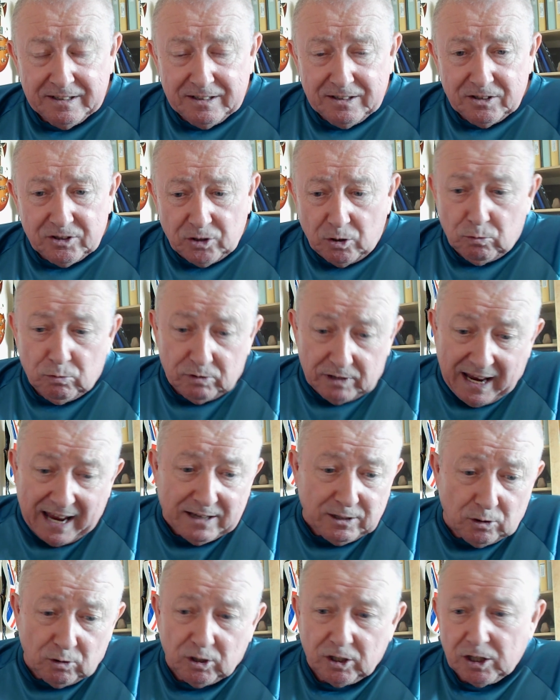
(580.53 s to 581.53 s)
So yeah,
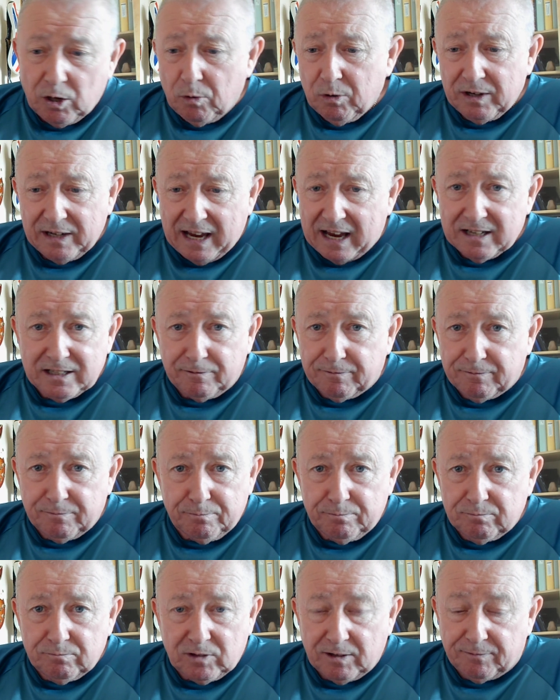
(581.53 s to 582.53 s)
you can go and get a
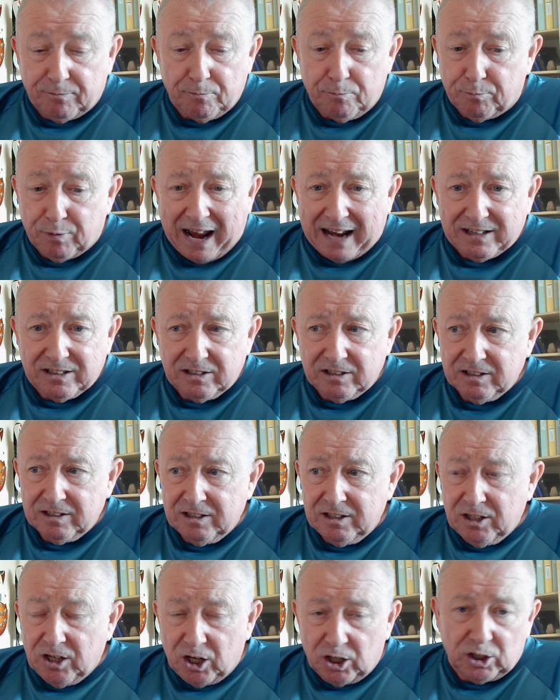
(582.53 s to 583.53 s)
different brand
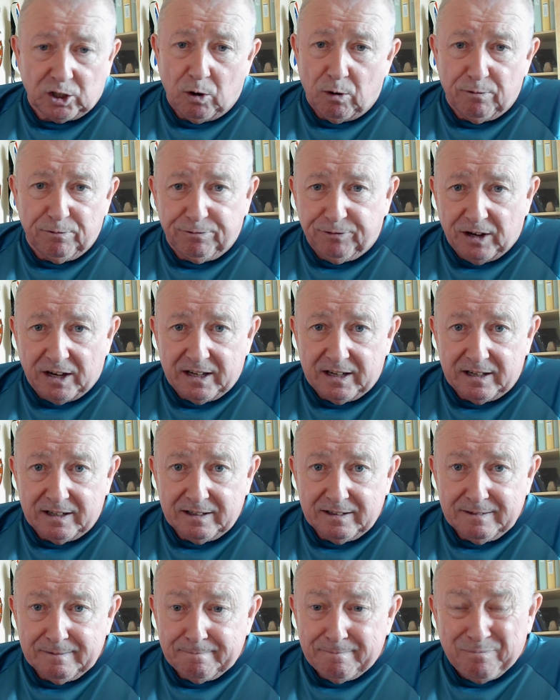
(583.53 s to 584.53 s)
and go and fit
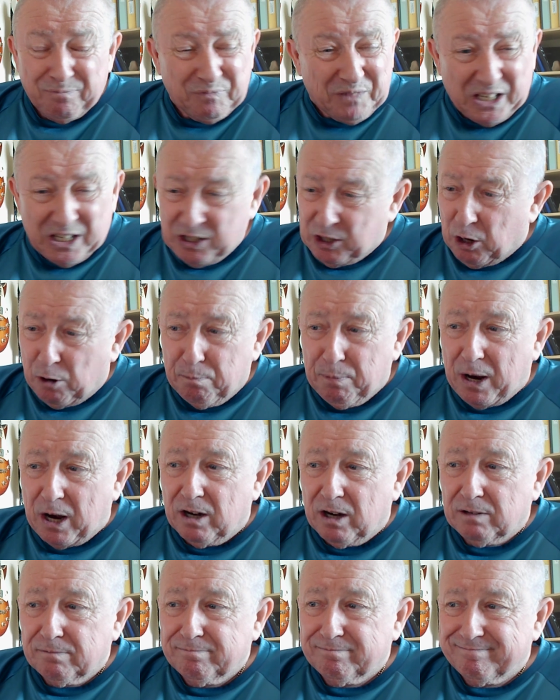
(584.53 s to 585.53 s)
it.
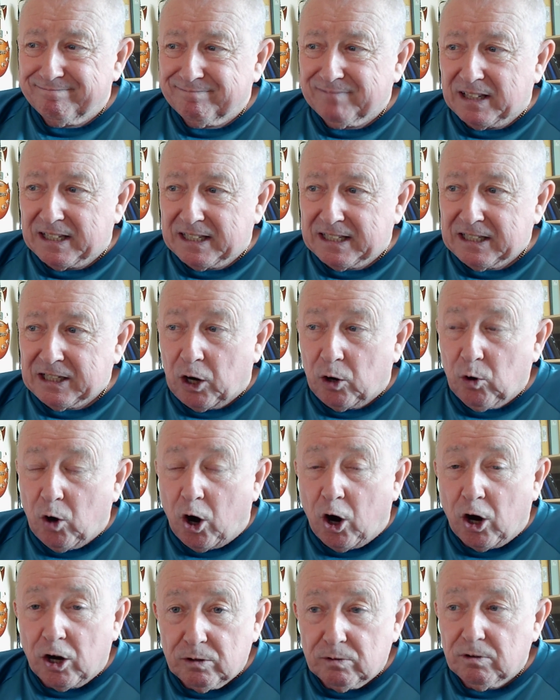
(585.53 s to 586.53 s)
But
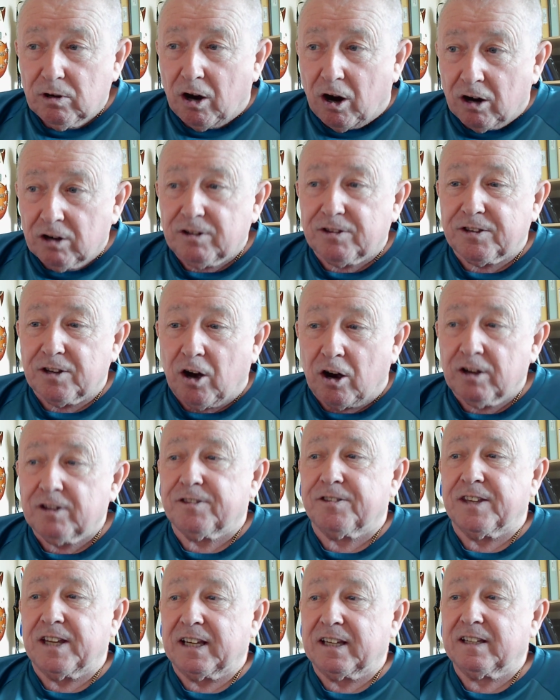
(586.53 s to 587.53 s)
I
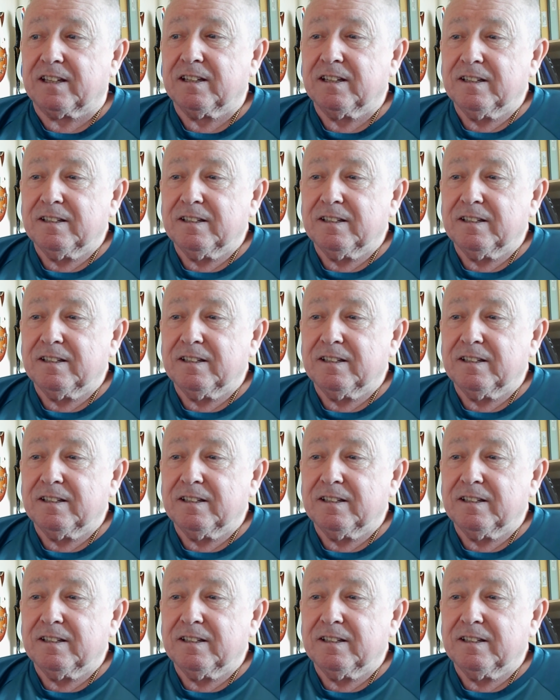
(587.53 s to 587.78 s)
think